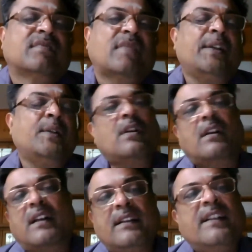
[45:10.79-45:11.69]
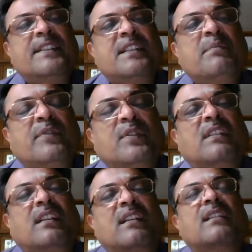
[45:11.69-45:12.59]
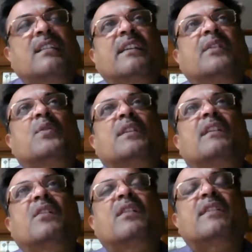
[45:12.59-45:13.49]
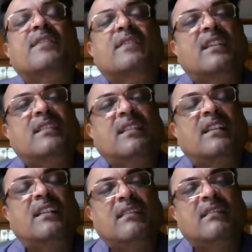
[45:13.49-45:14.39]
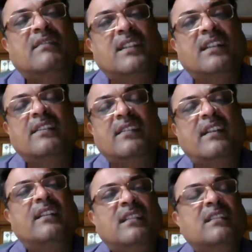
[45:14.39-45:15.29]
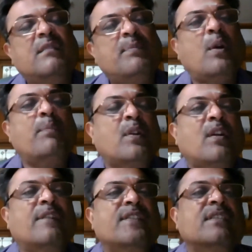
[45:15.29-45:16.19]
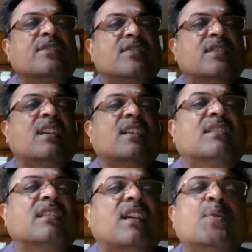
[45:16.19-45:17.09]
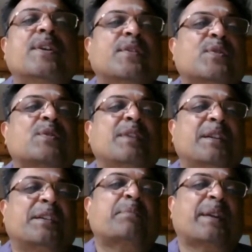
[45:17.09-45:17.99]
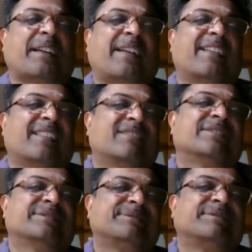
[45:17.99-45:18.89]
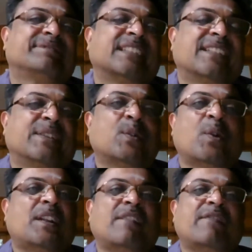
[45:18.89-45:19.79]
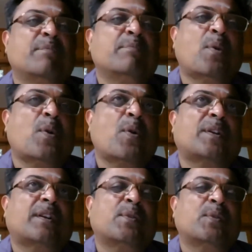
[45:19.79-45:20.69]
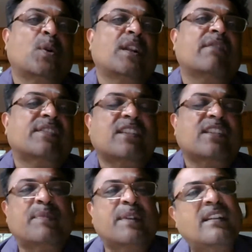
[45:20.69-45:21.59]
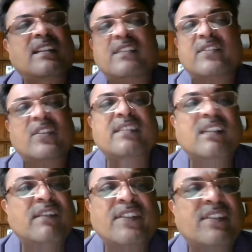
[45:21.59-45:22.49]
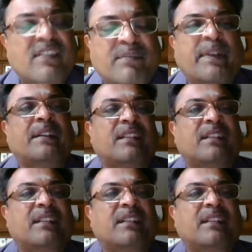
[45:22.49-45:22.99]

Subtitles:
I took a contention before the Karnataka High Court and I got a stay there where I said the proper officer in GST, how it is to be interpreted. You don't have import and you don't have assessment. Here it's all self-assessment.